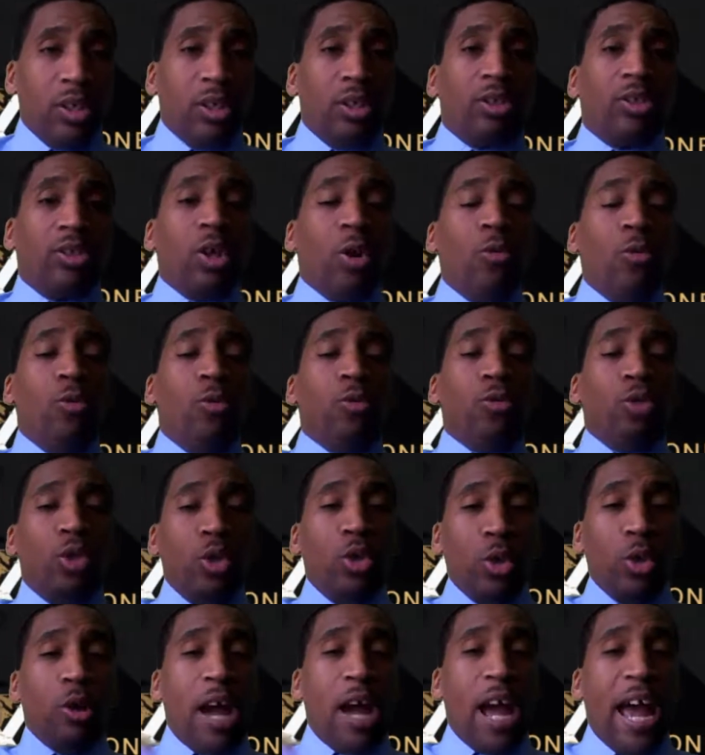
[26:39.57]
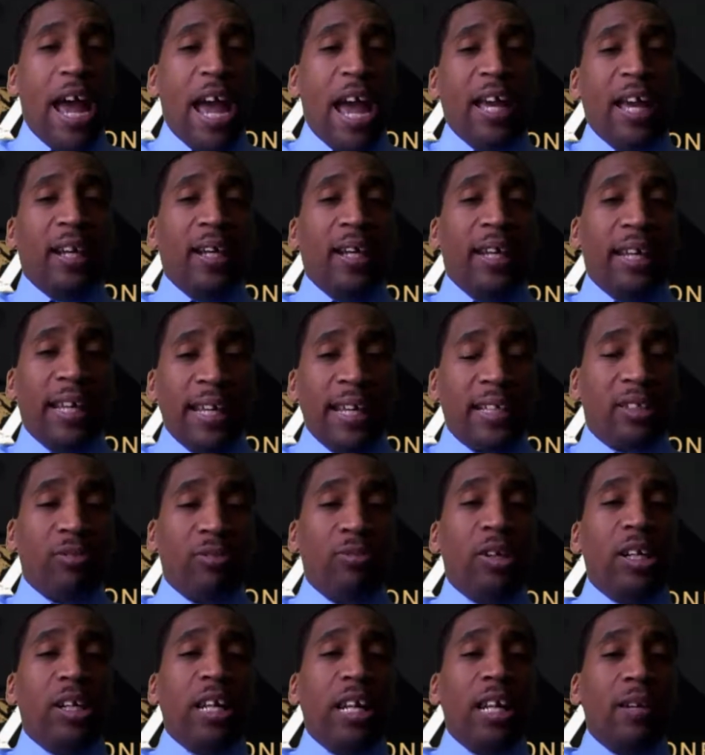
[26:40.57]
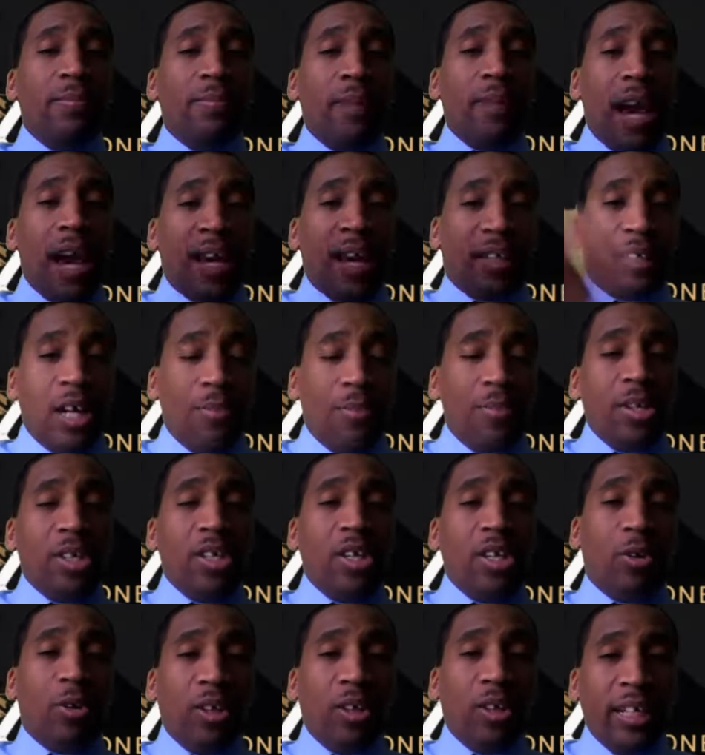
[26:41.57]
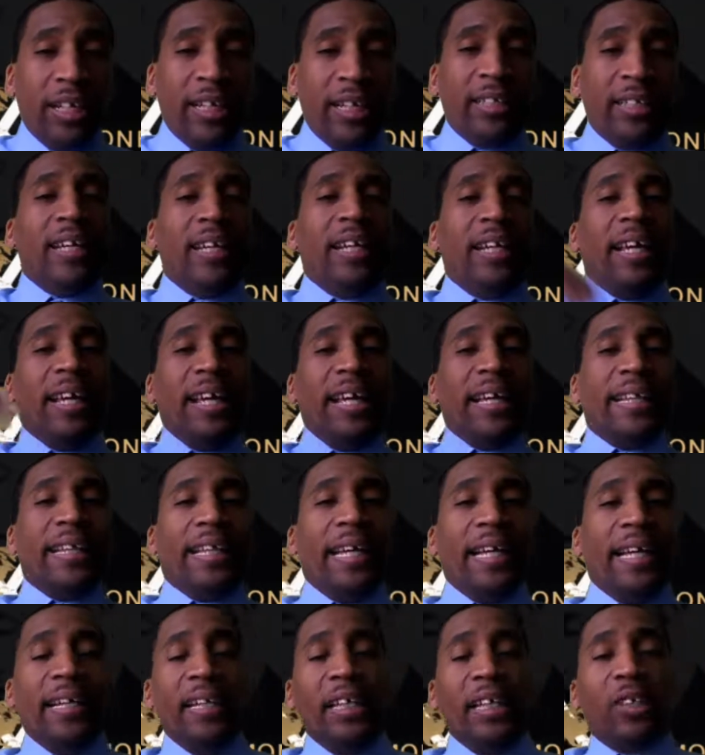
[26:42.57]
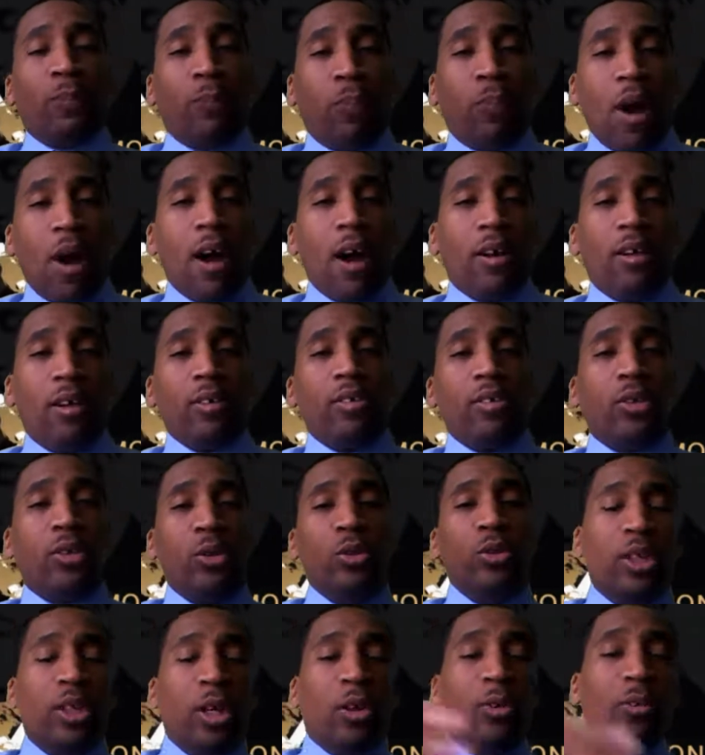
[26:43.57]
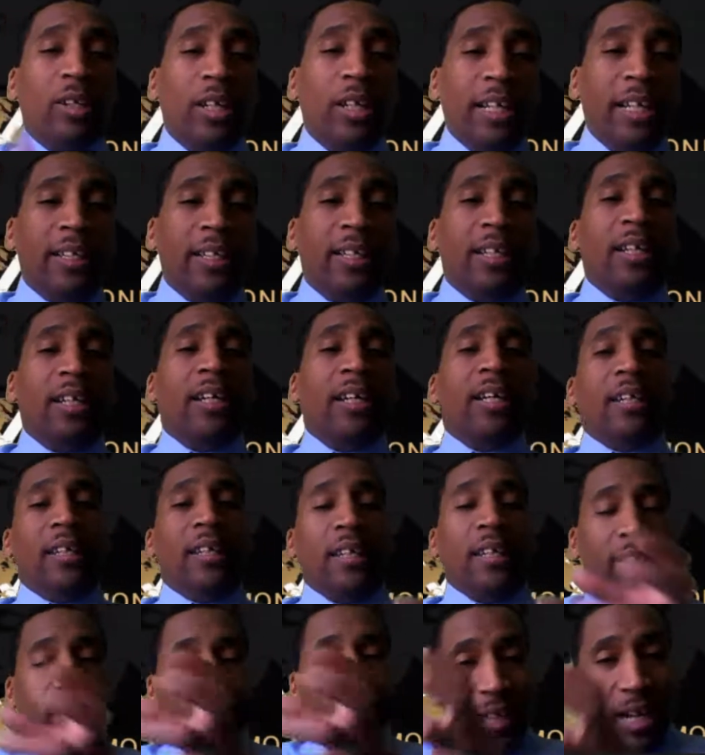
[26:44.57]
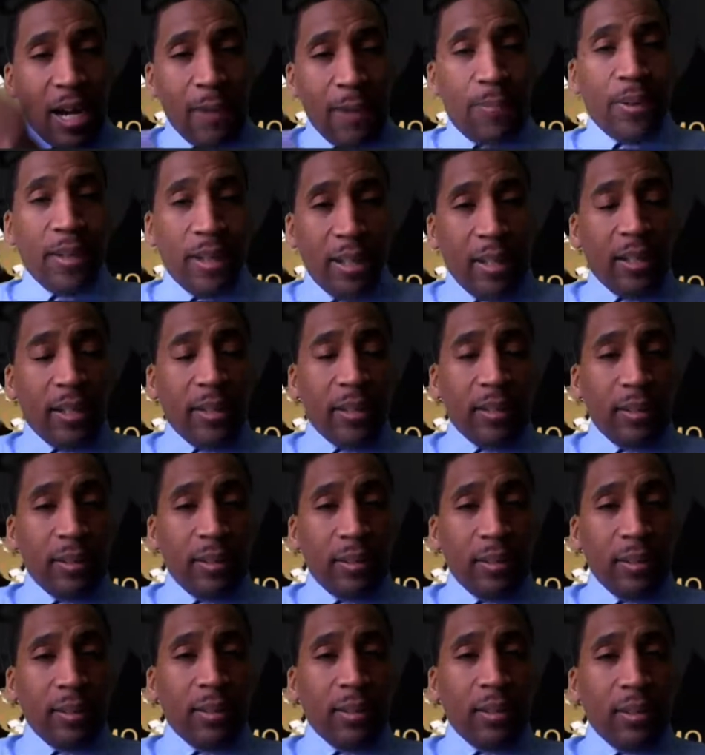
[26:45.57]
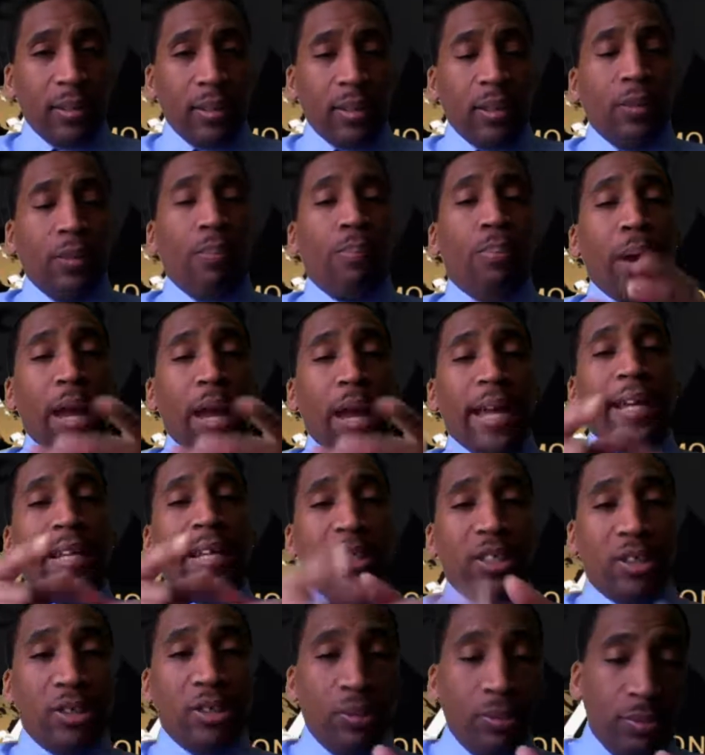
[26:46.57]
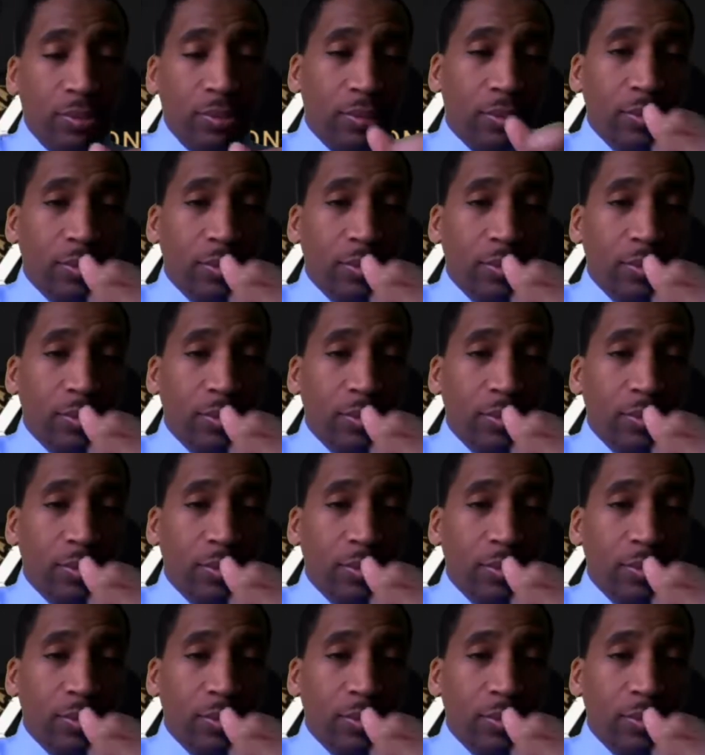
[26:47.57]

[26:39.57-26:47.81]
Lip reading: So when you will have links, when anybody come to your link and get this product through your link, the company pays you.